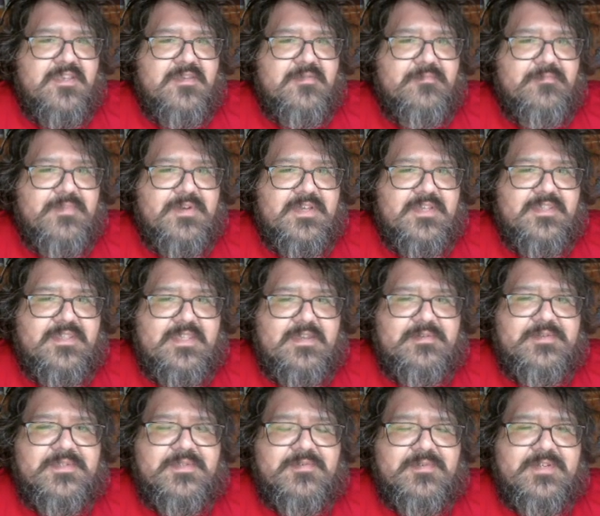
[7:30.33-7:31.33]
But that
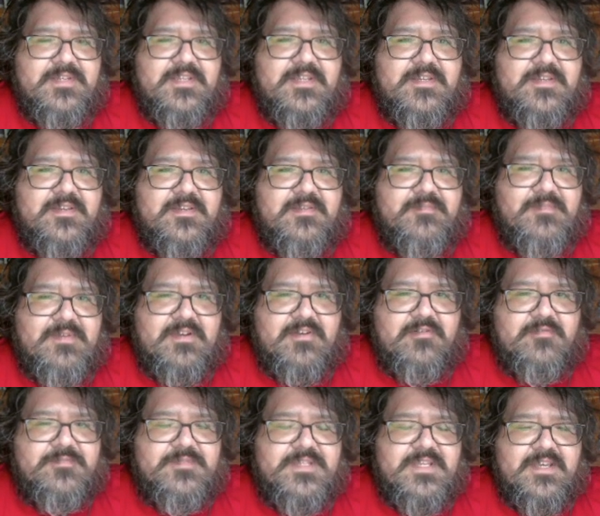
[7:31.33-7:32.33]
was the one in my
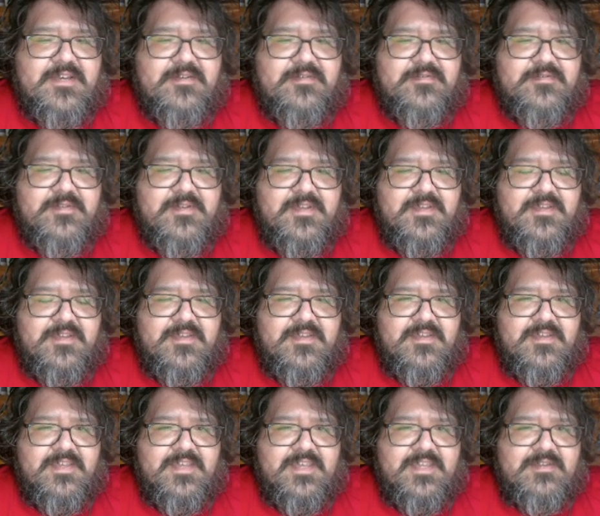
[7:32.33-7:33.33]
hometown,
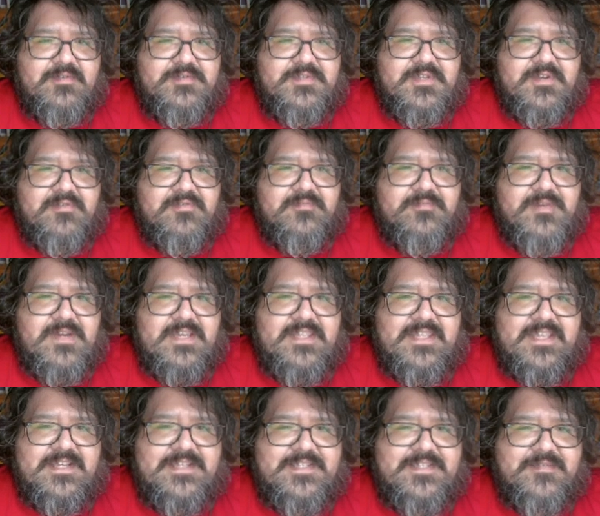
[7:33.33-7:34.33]
and it was owned by
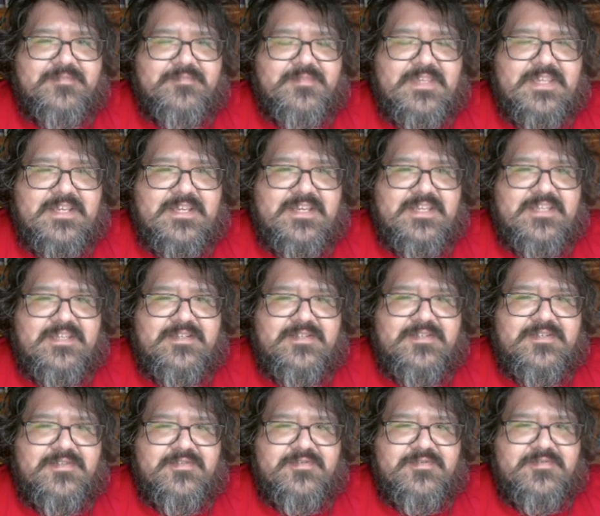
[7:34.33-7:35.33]
like some Indian
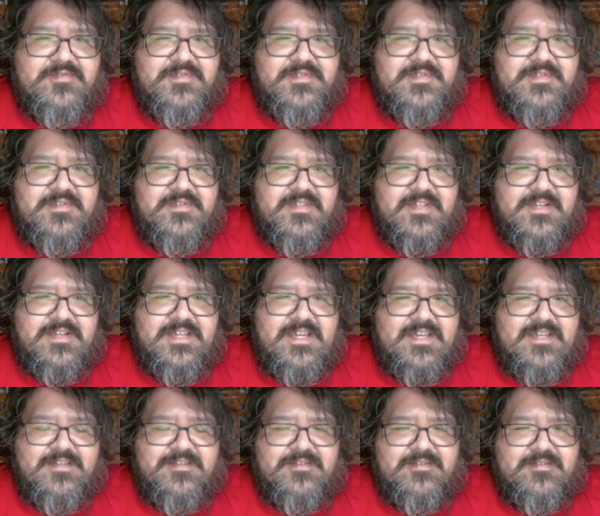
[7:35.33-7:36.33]
dudes, like
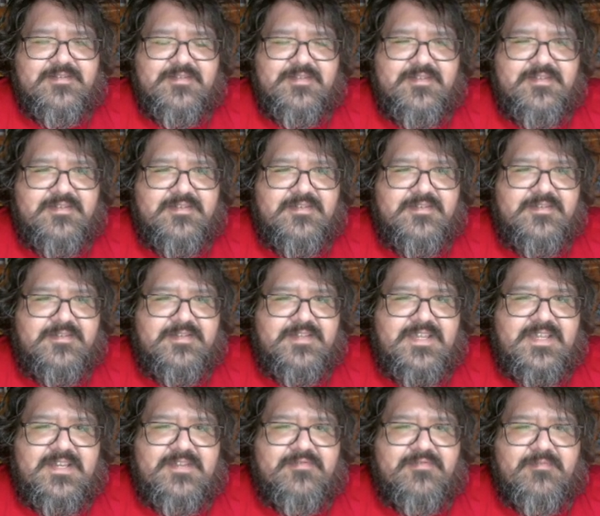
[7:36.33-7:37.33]
not
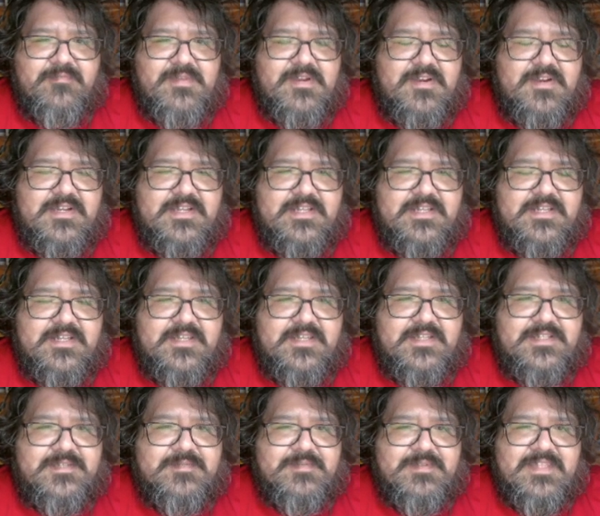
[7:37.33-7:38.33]
Native American
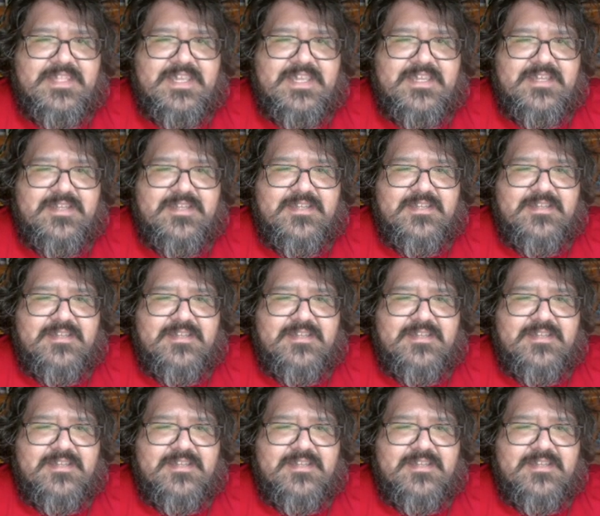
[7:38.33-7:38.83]
Indians, but like